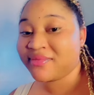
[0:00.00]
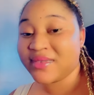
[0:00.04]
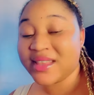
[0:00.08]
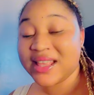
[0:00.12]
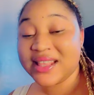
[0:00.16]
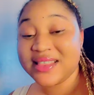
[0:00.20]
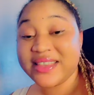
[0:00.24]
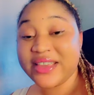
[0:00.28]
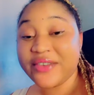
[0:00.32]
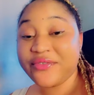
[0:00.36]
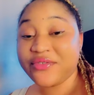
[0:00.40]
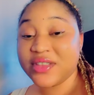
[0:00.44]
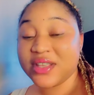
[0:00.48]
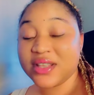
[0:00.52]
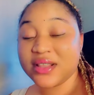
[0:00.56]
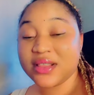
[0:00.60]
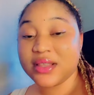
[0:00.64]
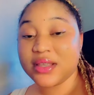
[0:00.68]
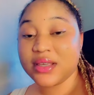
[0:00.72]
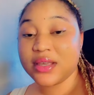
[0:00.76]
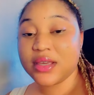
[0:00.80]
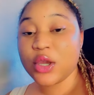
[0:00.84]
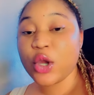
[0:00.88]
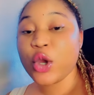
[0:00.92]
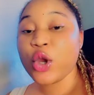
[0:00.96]

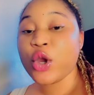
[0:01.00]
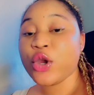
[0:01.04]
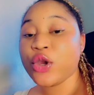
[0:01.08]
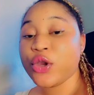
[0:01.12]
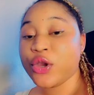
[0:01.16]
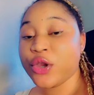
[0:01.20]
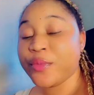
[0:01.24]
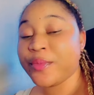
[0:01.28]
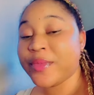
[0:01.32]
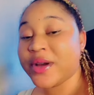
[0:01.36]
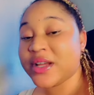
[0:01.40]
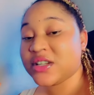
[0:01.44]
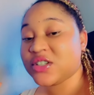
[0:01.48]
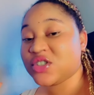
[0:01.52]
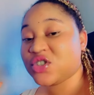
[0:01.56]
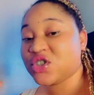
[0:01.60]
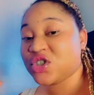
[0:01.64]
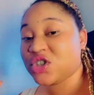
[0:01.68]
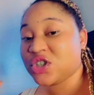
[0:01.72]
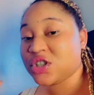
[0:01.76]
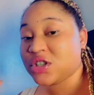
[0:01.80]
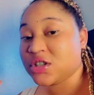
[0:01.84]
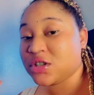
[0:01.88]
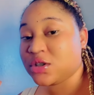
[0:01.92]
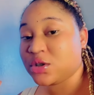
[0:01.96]
definitely your man is
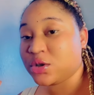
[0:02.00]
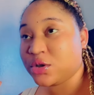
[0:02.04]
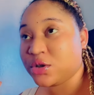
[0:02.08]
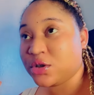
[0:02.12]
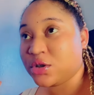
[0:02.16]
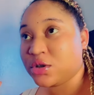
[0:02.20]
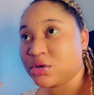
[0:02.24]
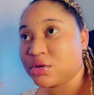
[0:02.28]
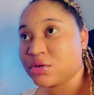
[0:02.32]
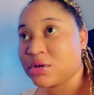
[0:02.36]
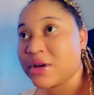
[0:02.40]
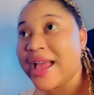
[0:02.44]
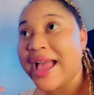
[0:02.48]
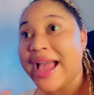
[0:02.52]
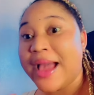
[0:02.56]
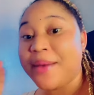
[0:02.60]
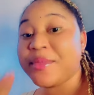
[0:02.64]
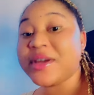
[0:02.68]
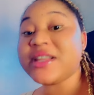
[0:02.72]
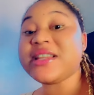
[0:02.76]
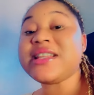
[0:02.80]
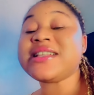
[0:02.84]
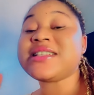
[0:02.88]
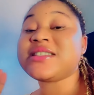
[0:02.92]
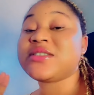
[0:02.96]
cheating on you. I
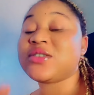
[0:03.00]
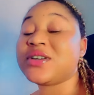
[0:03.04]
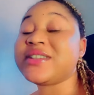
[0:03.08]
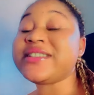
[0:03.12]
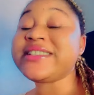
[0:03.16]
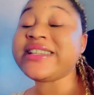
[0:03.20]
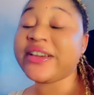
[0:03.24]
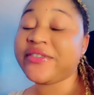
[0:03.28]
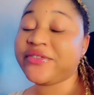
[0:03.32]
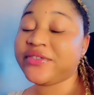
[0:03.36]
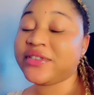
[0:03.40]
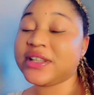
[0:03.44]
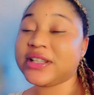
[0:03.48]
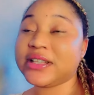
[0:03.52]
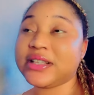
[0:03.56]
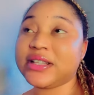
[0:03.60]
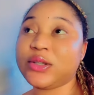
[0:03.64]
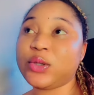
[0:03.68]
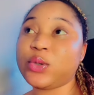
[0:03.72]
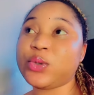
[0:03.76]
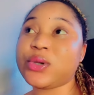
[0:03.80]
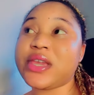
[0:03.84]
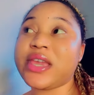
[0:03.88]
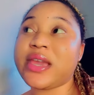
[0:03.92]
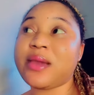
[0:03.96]
mean, it's not definitely,
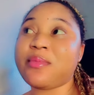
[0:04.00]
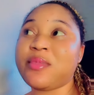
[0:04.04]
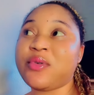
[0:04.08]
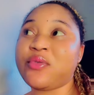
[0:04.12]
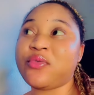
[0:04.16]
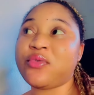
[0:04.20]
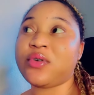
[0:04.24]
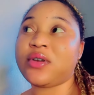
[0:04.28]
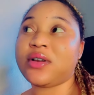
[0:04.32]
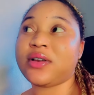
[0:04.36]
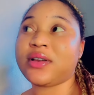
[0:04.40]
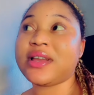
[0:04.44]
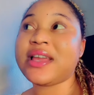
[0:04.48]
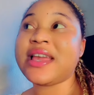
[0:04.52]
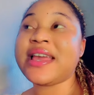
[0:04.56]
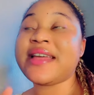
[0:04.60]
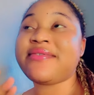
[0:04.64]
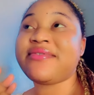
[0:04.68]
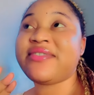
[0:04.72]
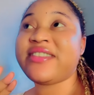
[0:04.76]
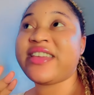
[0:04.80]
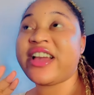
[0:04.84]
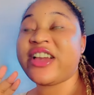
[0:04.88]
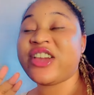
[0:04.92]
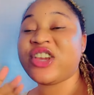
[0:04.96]
don't get me wrong.
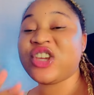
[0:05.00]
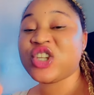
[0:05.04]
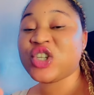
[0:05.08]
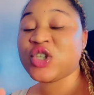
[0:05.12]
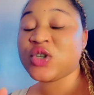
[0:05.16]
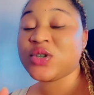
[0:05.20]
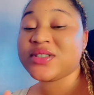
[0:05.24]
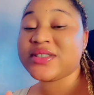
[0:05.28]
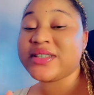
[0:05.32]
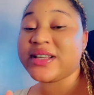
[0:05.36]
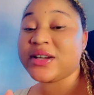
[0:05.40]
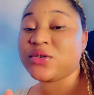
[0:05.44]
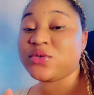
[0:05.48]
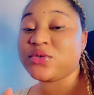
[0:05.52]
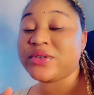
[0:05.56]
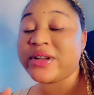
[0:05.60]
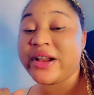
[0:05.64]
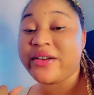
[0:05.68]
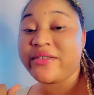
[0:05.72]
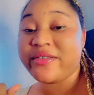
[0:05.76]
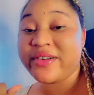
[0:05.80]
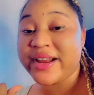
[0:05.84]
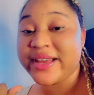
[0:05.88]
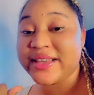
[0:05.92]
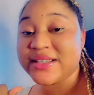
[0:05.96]
There are issues that could
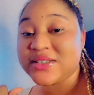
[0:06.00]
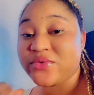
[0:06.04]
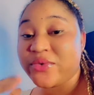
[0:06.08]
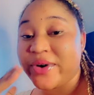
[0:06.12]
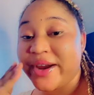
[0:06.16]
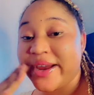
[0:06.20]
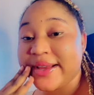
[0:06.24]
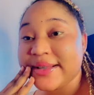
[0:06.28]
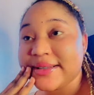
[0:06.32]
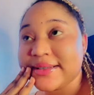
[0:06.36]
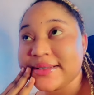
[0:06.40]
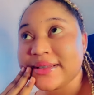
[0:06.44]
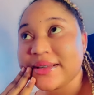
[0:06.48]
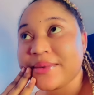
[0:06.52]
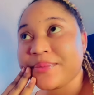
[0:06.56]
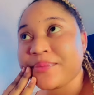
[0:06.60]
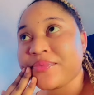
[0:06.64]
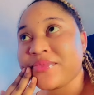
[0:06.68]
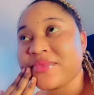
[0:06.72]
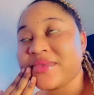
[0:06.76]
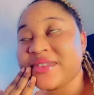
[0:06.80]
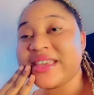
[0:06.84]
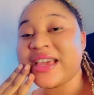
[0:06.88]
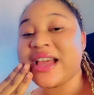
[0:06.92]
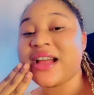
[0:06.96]
arise, right?
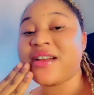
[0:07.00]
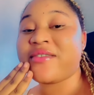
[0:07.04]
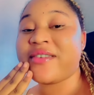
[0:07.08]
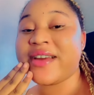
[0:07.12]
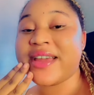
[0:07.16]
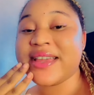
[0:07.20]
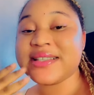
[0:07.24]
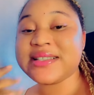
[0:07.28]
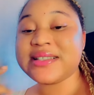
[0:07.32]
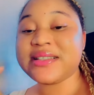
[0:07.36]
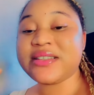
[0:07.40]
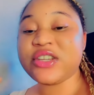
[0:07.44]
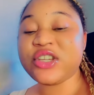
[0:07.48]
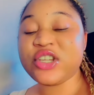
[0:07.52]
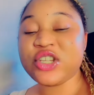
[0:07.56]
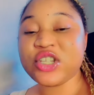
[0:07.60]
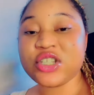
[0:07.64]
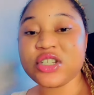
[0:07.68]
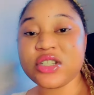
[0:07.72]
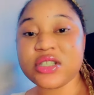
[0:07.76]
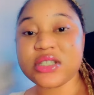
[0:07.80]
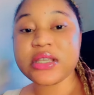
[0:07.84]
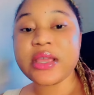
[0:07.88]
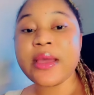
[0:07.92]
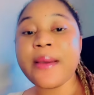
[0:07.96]
There are rising
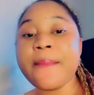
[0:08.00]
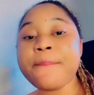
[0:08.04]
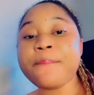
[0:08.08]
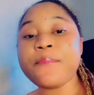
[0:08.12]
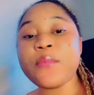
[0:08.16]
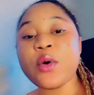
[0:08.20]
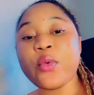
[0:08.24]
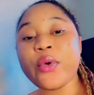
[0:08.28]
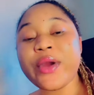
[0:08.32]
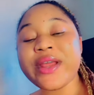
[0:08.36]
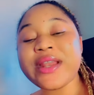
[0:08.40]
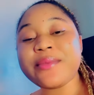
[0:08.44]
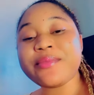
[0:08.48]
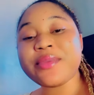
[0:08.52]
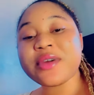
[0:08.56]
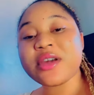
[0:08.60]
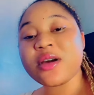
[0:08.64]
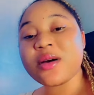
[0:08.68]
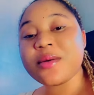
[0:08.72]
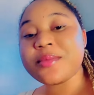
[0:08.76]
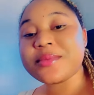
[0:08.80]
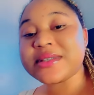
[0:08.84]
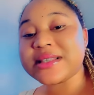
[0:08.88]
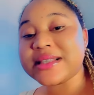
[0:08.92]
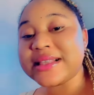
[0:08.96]
issues. But when it
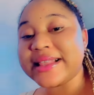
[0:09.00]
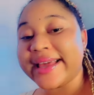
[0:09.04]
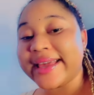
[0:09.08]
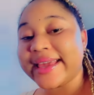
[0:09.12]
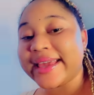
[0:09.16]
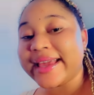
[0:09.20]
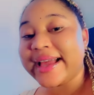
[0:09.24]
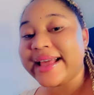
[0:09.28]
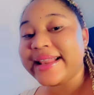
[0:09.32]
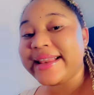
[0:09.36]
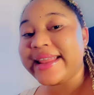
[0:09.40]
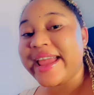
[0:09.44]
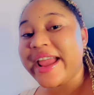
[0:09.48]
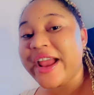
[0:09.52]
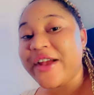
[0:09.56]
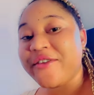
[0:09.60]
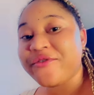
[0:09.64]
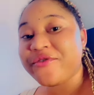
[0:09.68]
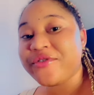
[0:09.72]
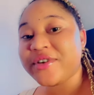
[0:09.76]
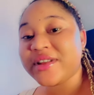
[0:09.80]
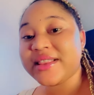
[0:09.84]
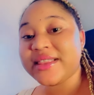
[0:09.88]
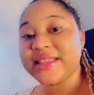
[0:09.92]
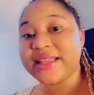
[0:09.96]
becomes like an
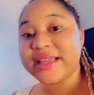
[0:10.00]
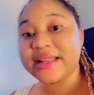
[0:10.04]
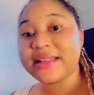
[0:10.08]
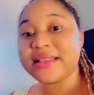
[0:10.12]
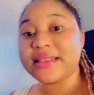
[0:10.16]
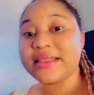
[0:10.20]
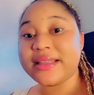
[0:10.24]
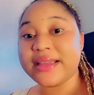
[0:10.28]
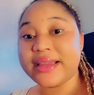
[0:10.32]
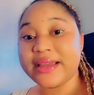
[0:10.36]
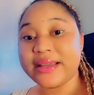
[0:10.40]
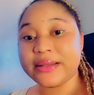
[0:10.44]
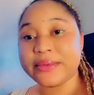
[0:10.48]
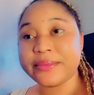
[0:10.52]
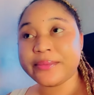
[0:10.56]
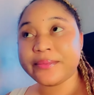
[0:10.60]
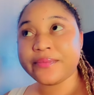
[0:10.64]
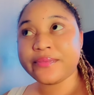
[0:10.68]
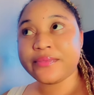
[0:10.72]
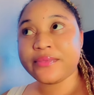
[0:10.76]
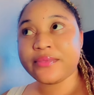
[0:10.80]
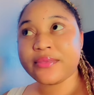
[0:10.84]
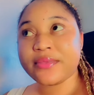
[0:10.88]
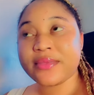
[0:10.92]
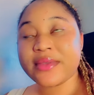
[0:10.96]
everyday thing,
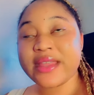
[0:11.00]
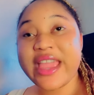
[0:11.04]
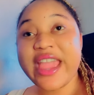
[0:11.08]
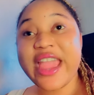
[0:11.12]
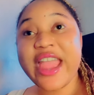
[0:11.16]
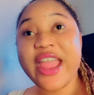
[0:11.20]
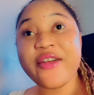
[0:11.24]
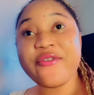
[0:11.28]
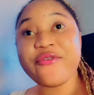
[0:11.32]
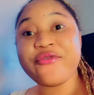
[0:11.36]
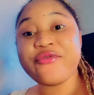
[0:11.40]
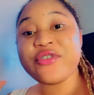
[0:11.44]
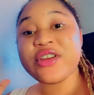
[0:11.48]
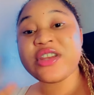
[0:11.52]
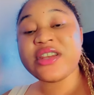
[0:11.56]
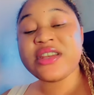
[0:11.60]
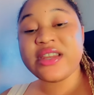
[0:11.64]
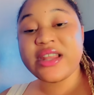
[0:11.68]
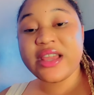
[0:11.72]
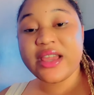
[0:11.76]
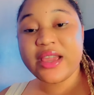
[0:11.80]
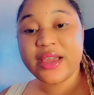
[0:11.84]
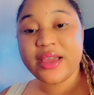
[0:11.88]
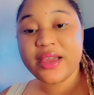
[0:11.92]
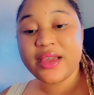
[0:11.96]
every
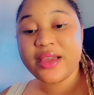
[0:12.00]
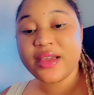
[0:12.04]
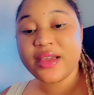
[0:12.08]
day,